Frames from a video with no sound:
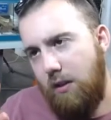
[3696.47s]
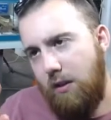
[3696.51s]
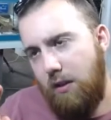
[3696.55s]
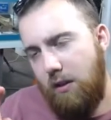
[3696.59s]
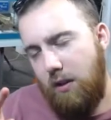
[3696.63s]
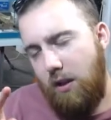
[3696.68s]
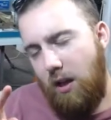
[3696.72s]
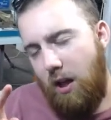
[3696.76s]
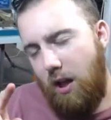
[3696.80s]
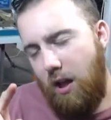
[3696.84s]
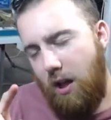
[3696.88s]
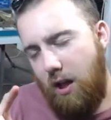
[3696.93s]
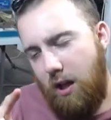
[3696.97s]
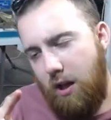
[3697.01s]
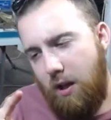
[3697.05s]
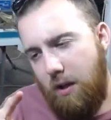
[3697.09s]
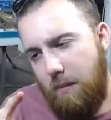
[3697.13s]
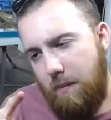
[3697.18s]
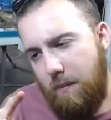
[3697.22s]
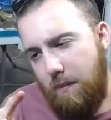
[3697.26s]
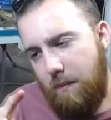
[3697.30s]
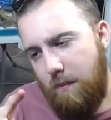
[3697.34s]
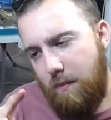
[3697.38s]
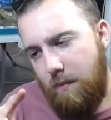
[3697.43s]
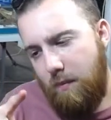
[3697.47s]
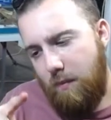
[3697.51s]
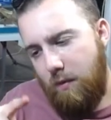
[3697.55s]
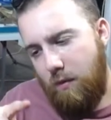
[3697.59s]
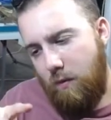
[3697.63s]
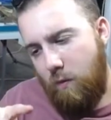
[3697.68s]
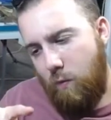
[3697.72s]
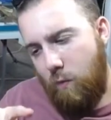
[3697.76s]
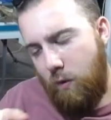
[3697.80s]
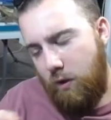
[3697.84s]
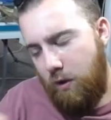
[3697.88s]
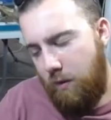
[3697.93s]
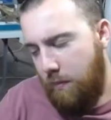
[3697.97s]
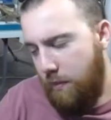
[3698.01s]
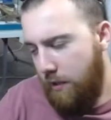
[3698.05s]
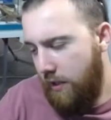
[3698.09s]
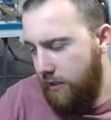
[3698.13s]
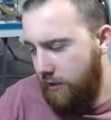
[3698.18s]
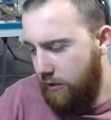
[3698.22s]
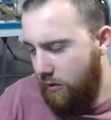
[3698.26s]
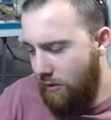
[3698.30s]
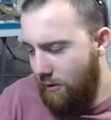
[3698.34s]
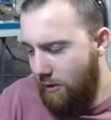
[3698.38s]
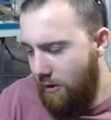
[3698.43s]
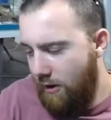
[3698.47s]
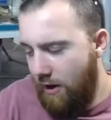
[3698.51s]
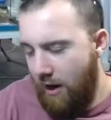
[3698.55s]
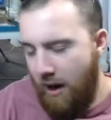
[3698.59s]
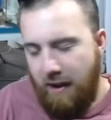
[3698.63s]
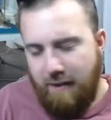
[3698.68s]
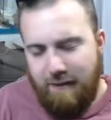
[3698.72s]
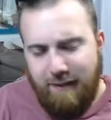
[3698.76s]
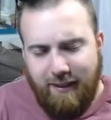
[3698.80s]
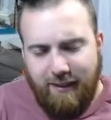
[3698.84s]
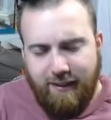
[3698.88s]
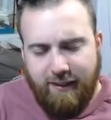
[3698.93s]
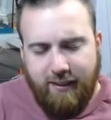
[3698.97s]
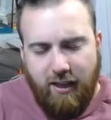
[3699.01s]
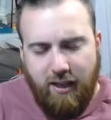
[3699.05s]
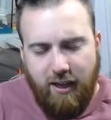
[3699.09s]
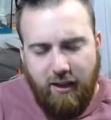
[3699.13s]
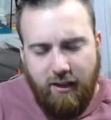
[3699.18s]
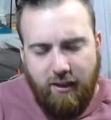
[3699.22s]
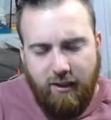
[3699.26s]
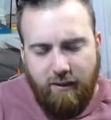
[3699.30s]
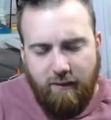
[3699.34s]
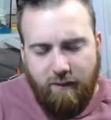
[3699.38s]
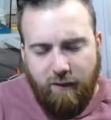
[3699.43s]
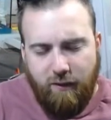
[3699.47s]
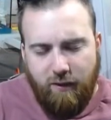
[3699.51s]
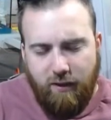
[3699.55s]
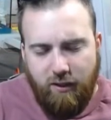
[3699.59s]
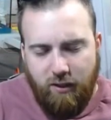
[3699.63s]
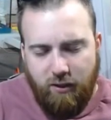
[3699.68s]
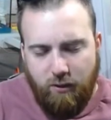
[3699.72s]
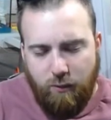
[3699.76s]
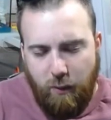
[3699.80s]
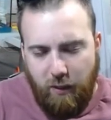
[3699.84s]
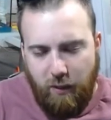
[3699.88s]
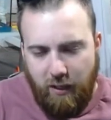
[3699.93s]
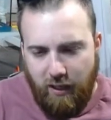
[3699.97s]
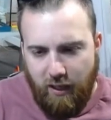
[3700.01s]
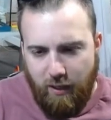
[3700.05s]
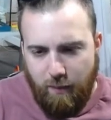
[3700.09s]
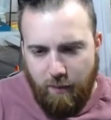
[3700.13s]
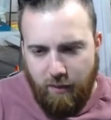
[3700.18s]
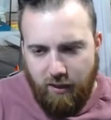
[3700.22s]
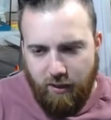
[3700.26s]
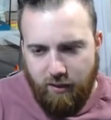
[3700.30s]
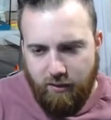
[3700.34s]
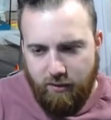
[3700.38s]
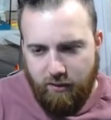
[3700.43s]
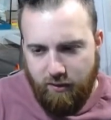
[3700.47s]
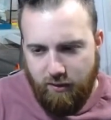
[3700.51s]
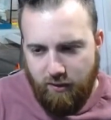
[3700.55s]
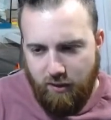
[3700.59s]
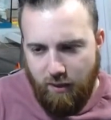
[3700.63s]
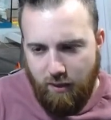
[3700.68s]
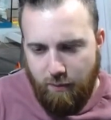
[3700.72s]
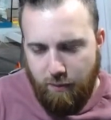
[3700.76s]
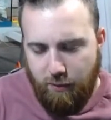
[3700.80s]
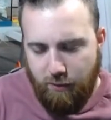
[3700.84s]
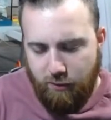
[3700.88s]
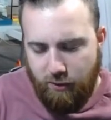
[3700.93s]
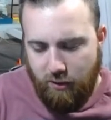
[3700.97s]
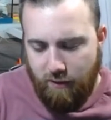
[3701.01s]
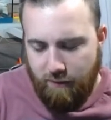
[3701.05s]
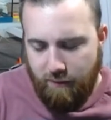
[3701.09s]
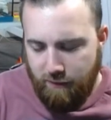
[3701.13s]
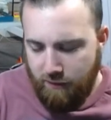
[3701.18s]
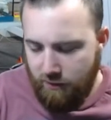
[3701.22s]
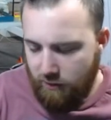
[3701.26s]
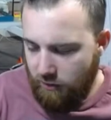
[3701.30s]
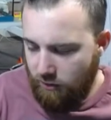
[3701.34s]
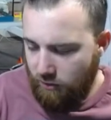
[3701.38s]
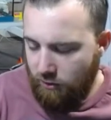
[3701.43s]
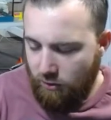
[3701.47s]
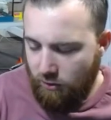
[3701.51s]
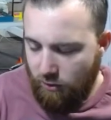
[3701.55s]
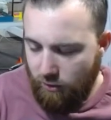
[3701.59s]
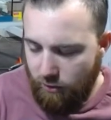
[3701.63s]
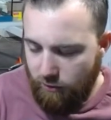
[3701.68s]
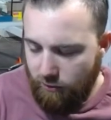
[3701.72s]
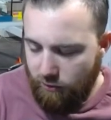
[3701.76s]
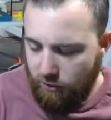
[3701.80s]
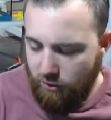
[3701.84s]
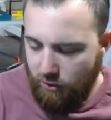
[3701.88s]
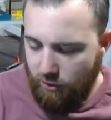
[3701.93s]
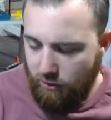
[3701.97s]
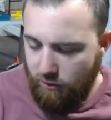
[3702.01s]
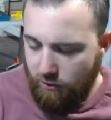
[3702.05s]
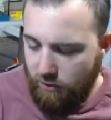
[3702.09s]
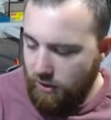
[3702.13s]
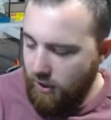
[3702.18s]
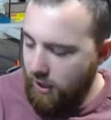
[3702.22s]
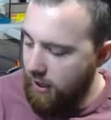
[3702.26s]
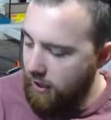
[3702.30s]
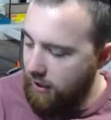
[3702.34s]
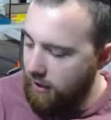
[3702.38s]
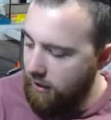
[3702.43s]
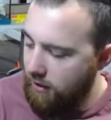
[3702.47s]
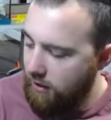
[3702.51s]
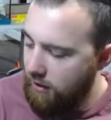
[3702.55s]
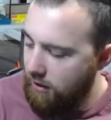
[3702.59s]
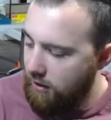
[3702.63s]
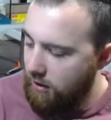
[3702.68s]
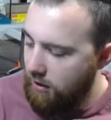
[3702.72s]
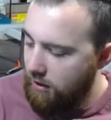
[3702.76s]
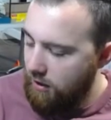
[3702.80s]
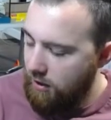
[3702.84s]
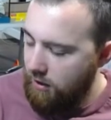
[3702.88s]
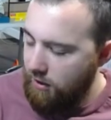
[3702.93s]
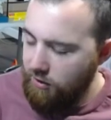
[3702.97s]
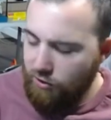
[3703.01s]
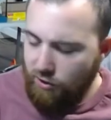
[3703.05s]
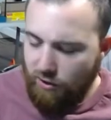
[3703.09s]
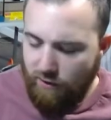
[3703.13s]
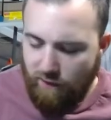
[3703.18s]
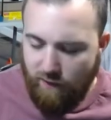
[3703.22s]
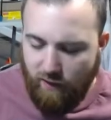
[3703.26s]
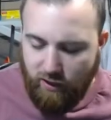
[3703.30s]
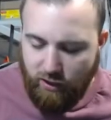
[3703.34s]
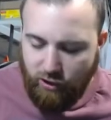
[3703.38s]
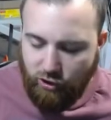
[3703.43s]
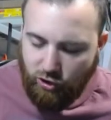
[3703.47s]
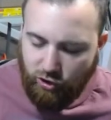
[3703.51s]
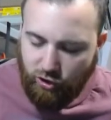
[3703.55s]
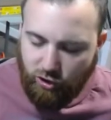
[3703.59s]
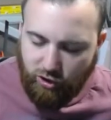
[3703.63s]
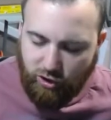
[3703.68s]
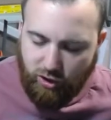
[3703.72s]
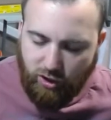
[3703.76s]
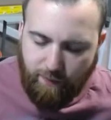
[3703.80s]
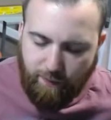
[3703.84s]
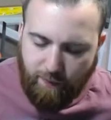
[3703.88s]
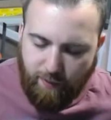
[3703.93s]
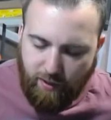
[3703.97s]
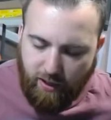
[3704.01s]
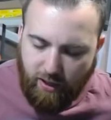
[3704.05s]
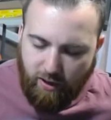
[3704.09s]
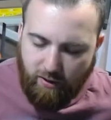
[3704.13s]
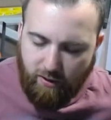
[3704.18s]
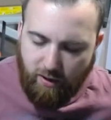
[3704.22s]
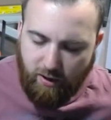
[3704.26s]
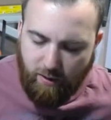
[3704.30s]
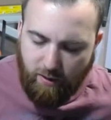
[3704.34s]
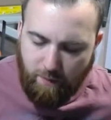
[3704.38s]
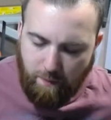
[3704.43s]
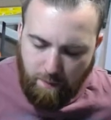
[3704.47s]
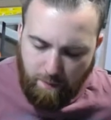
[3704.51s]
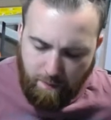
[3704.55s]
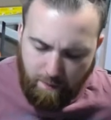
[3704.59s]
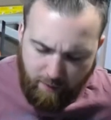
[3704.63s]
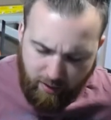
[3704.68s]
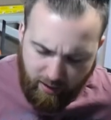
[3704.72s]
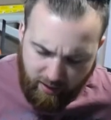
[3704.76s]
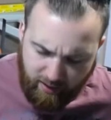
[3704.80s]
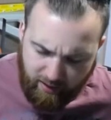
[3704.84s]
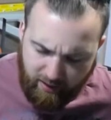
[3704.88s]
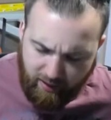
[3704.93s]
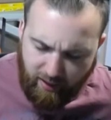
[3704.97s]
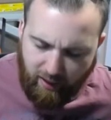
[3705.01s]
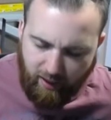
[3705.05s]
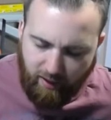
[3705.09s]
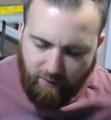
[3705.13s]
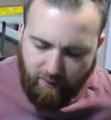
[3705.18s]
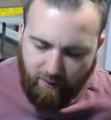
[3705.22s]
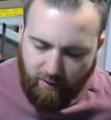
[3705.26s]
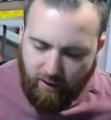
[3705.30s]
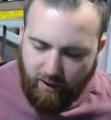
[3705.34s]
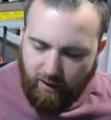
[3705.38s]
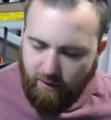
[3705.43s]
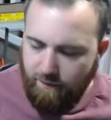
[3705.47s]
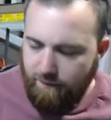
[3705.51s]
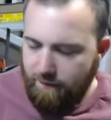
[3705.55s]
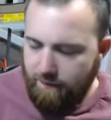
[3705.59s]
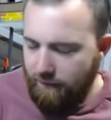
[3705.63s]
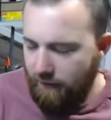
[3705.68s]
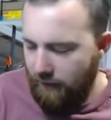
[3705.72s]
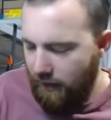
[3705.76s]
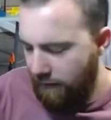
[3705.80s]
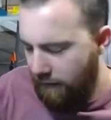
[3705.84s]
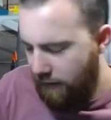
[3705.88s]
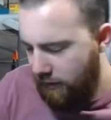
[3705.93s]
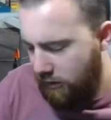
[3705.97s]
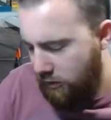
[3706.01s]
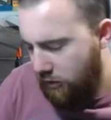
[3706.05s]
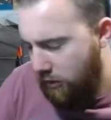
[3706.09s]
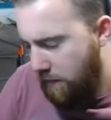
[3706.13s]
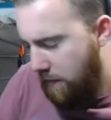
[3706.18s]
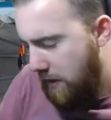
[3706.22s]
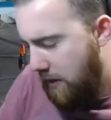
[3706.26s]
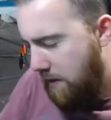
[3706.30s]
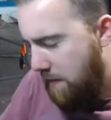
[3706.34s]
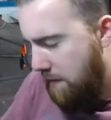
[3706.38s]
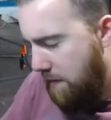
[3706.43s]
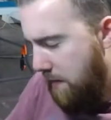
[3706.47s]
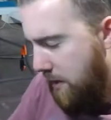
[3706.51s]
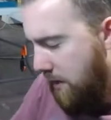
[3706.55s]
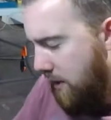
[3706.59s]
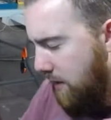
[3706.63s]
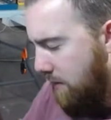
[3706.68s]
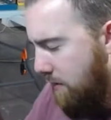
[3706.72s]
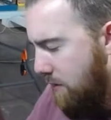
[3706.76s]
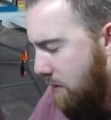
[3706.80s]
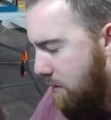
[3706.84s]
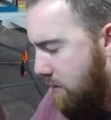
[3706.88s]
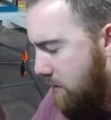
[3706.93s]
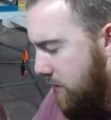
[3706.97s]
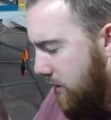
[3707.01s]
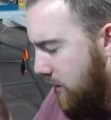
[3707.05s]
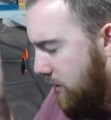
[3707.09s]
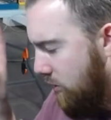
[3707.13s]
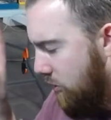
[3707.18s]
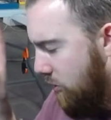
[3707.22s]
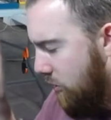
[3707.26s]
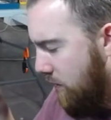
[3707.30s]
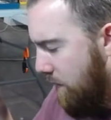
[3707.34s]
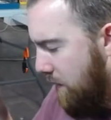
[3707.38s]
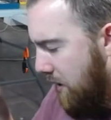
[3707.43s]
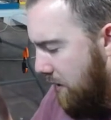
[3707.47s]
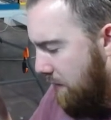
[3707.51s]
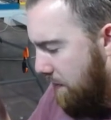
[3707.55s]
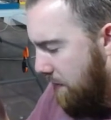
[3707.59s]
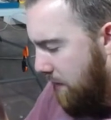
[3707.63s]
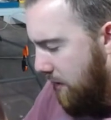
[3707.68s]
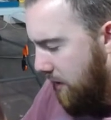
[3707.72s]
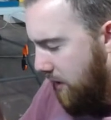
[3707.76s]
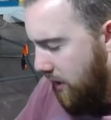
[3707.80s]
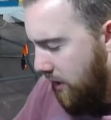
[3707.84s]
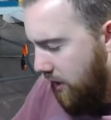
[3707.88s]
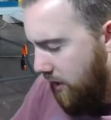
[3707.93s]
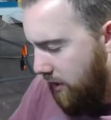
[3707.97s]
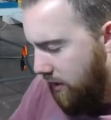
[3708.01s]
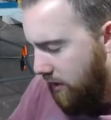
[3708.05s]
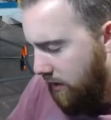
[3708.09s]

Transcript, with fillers: um, when you place an order, I haven't decided for this weekend because the post office is closed Tuesday. So if I ship out on Monday, right? If I ship out on Monday, what was it? Ship out on Monday.